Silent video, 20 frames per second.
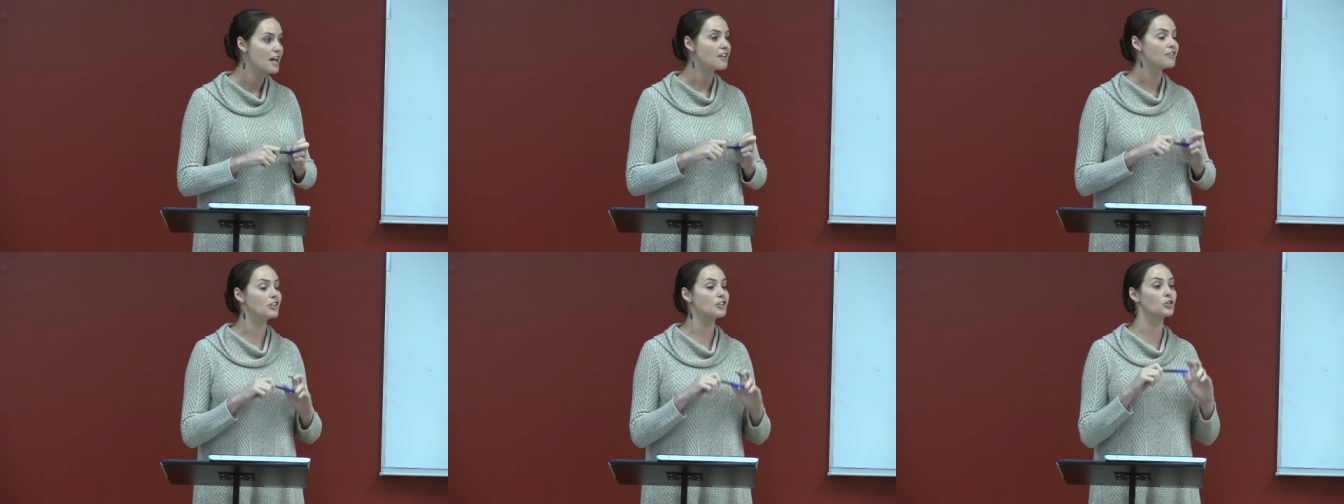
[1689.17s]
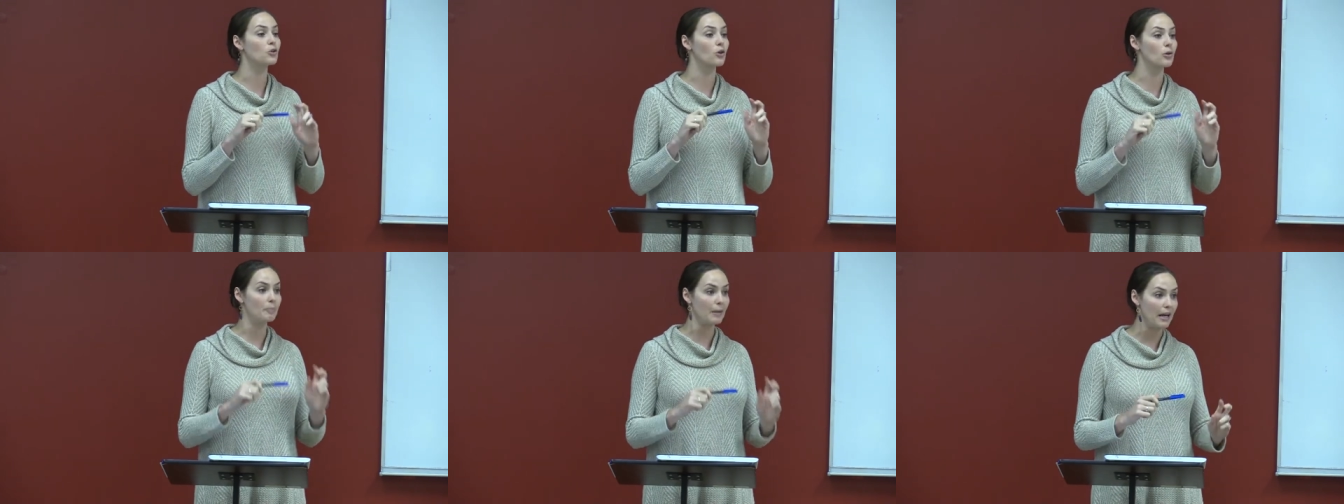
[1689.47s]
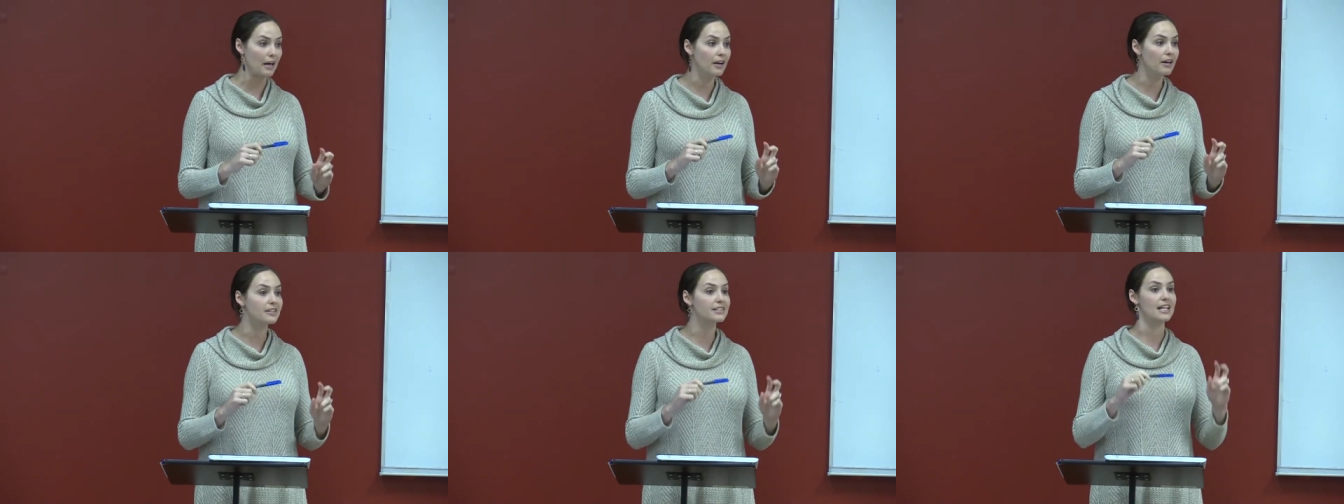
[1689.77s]
then your
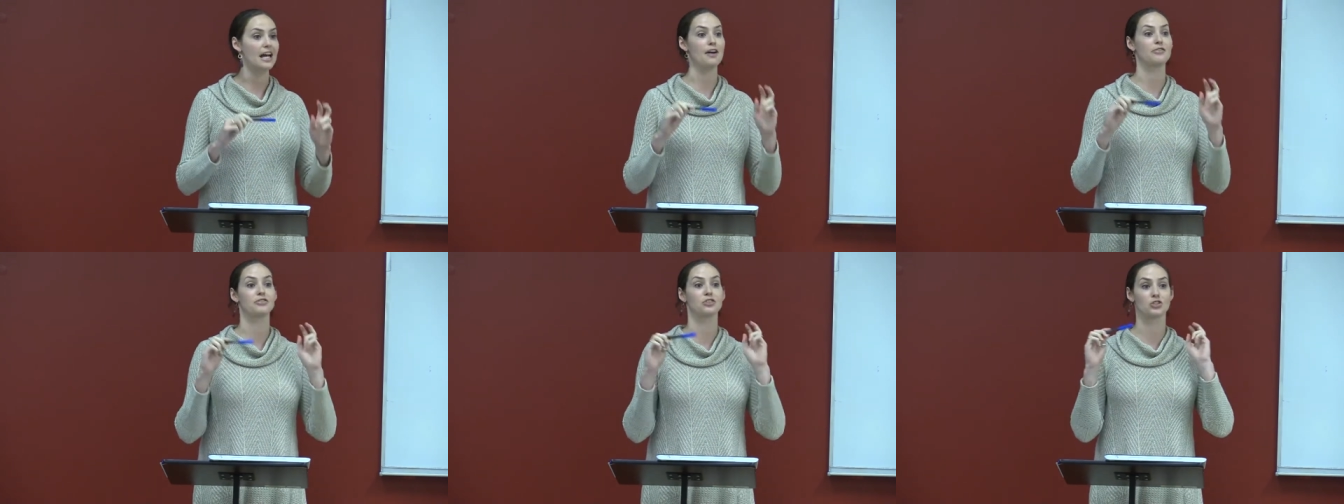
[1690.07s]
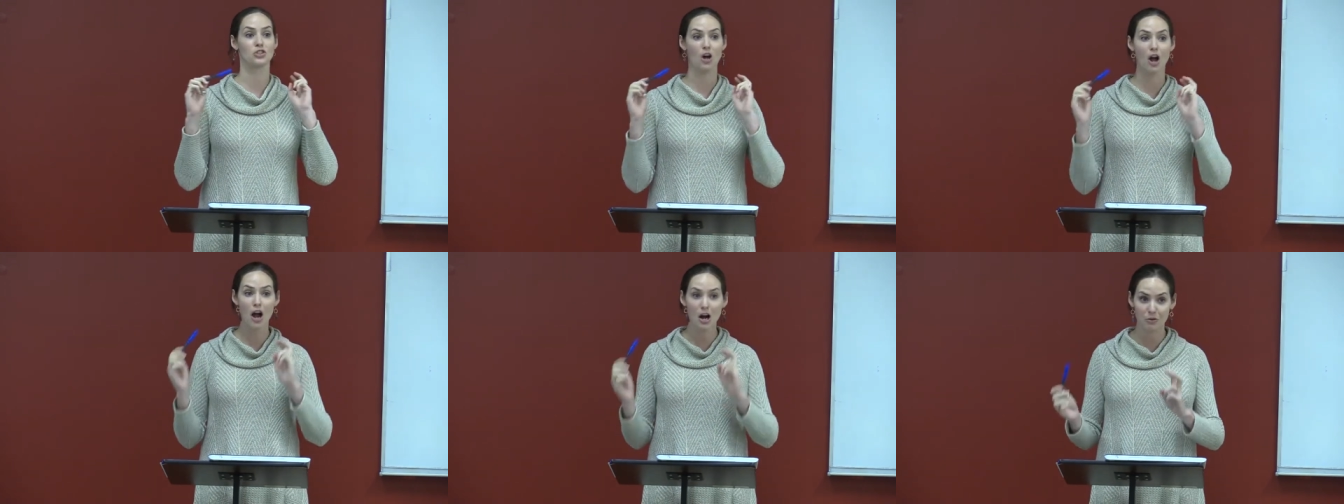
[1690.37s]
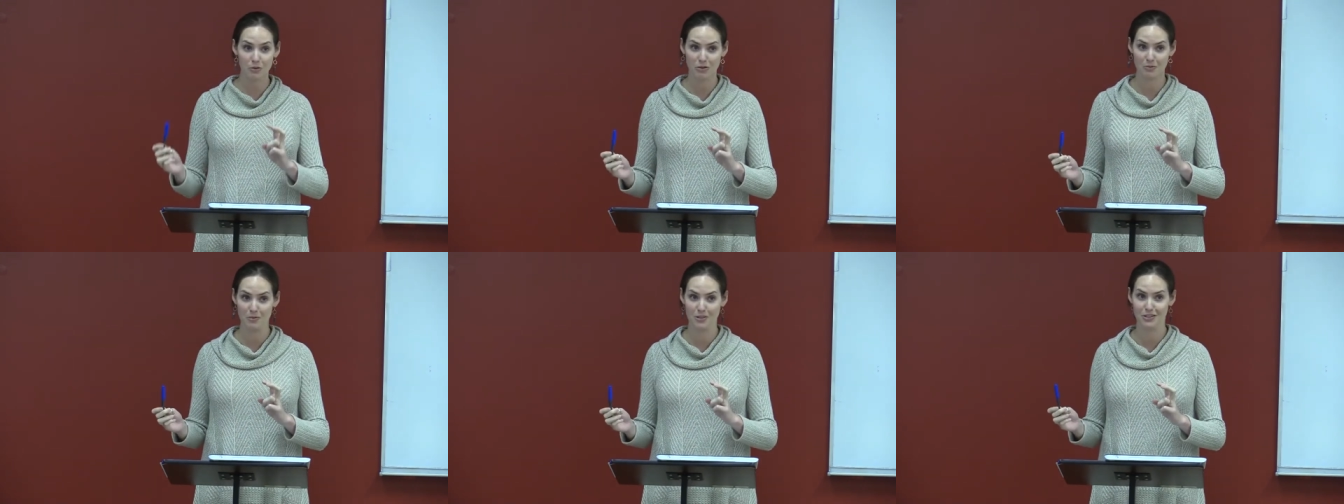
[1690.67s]
parents have to
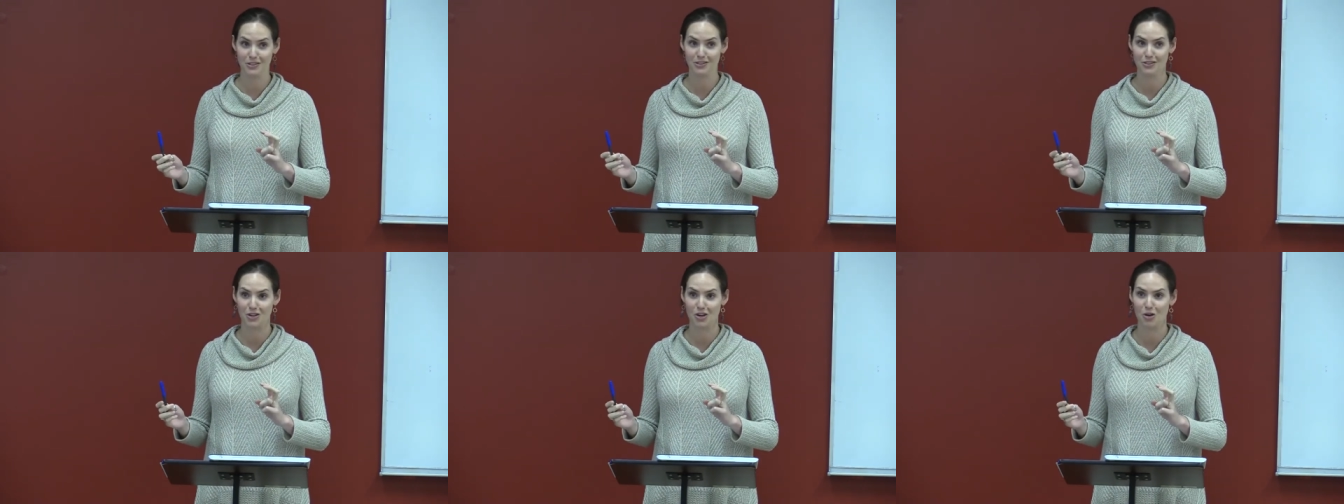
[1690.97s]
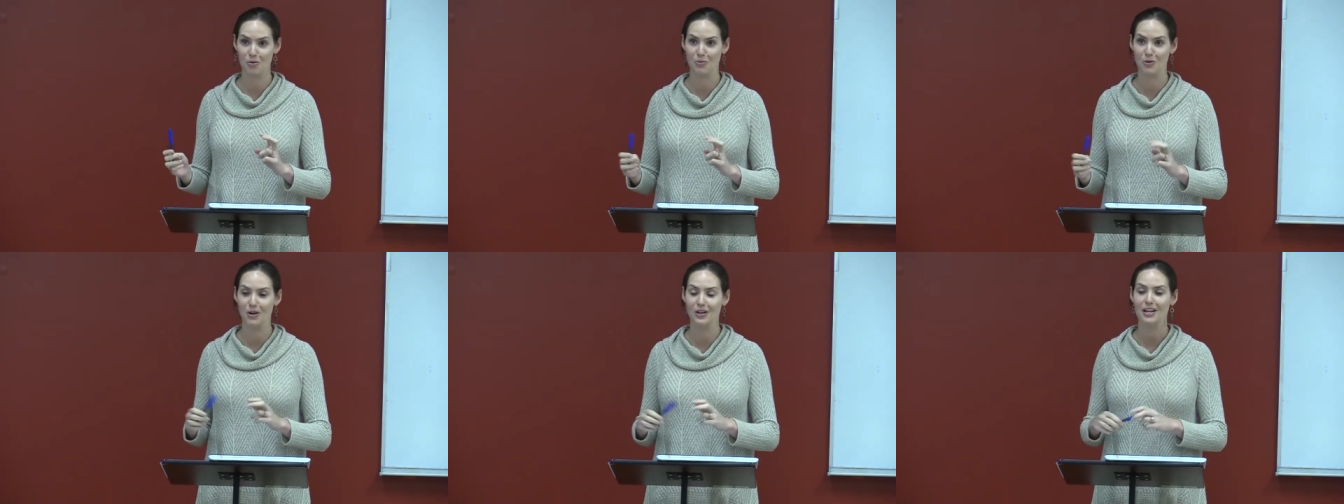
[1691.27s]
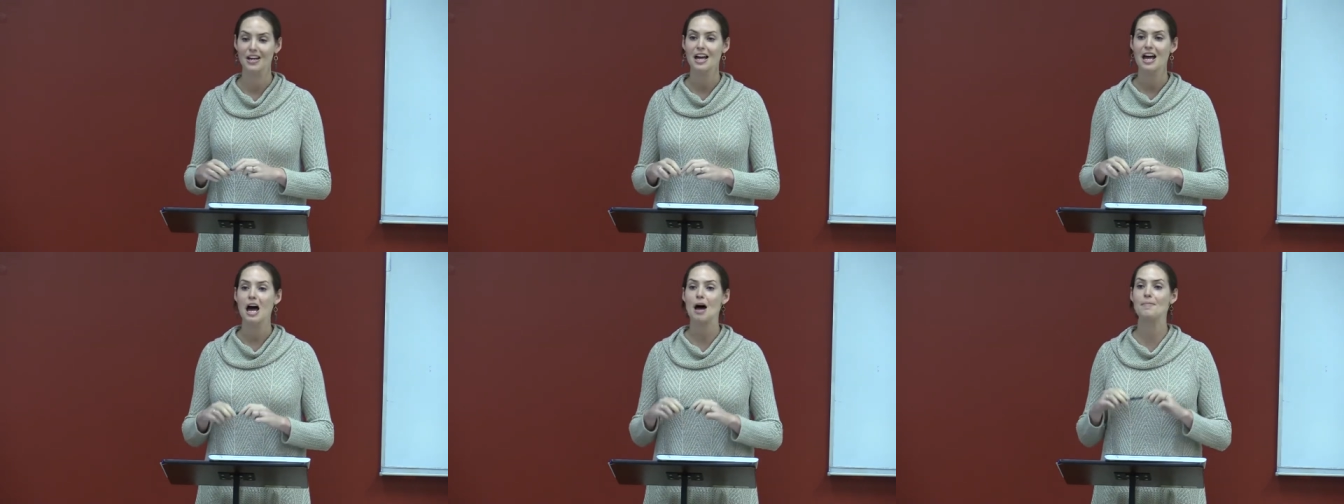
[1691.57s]
talk with Missus Gilbert